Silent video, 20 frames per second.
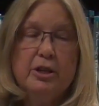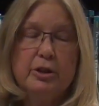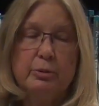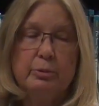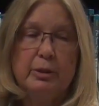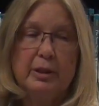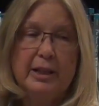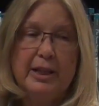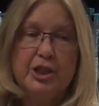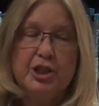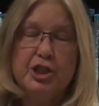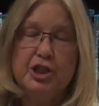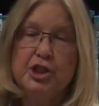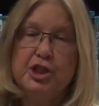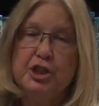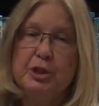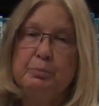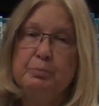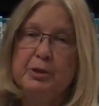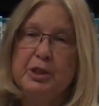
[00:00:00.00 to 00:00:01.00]
the
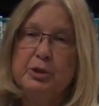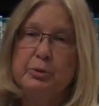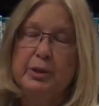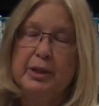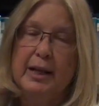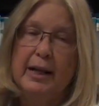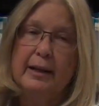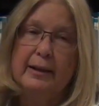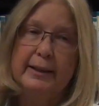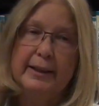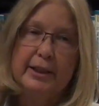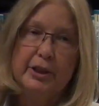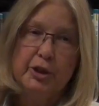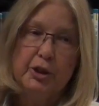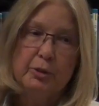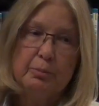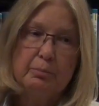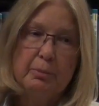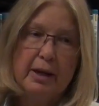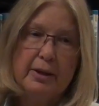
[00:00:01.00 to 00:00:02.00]
relationship between Ellie and
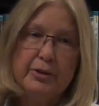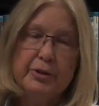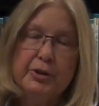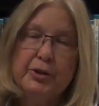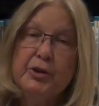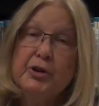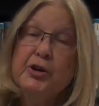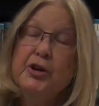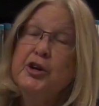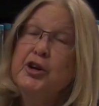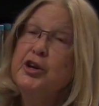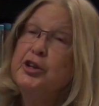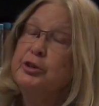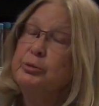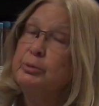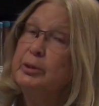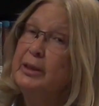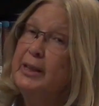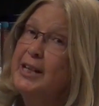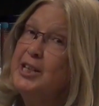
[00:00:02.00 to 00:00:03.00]
her mother,
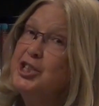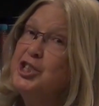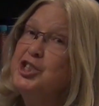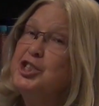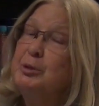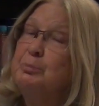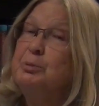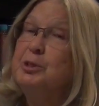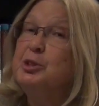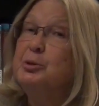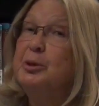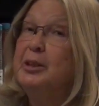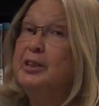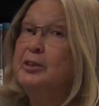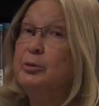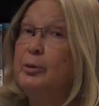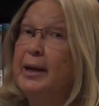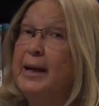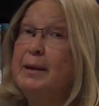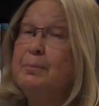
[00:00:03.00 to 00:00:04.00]
the relationship between
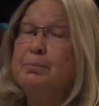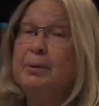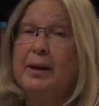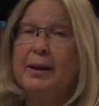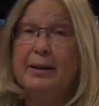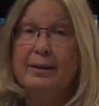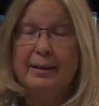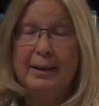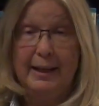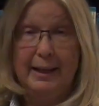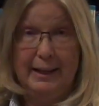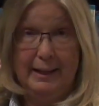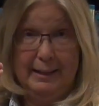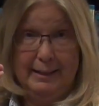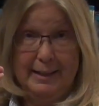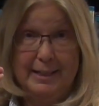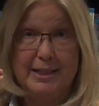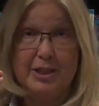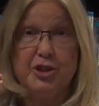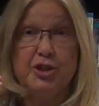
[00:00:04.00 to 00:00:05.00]
Grandpa
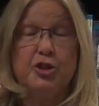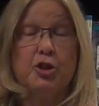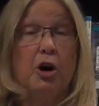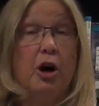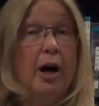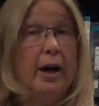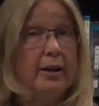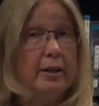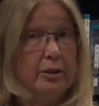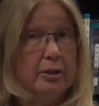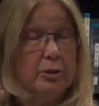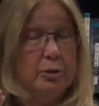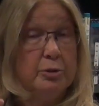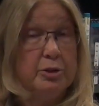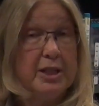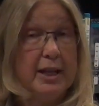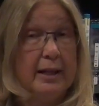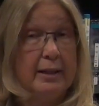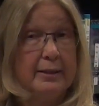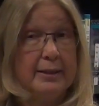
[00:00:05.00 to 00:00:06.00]
and his daughter,
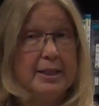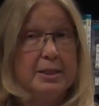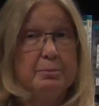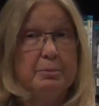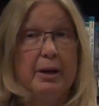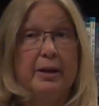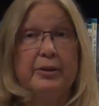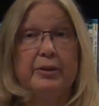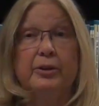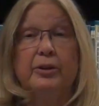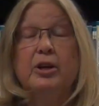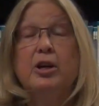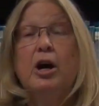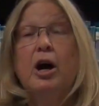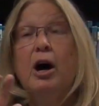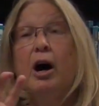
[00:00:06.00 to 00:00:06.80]
who's Ellie's mother,